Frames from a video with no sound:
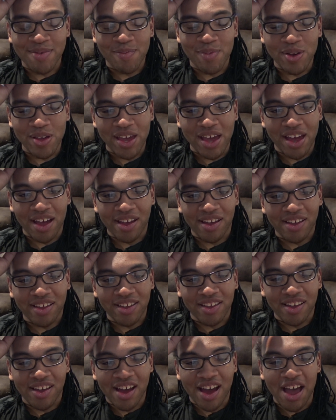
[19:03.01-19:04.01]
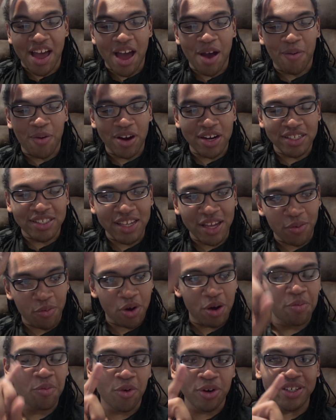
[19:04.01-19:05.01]
But yeah, I want to say
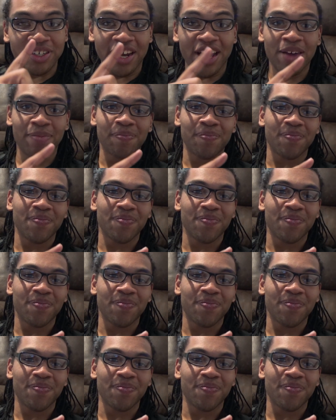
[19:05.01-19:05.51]
one more time.